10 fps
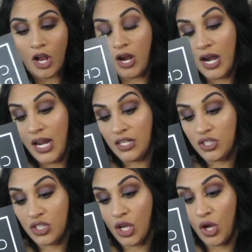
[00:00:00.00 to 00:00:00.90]
Alright,
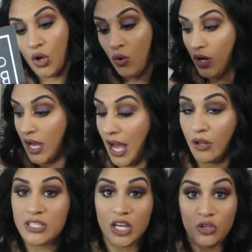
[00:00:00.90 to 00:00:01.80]
so
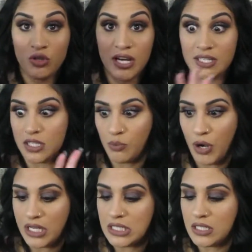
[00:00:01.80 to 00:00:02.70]
I'll tell you guys the
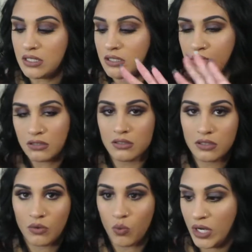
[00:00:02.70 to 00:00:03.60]
prices,
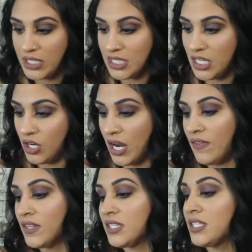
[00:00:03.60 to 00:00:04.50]
what it's here,
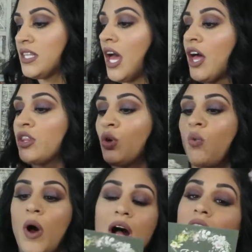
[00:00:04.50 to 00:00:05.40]
and this is the
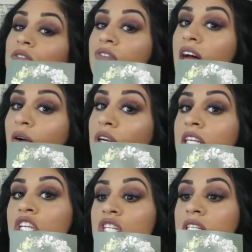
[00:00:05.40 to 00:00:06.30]
Wildflower
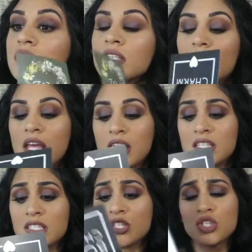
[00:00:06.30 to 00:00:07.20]
Edition.
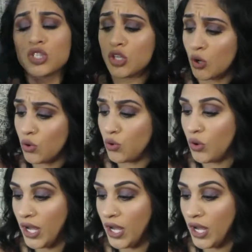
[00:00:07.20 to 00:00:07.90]
This is so cool.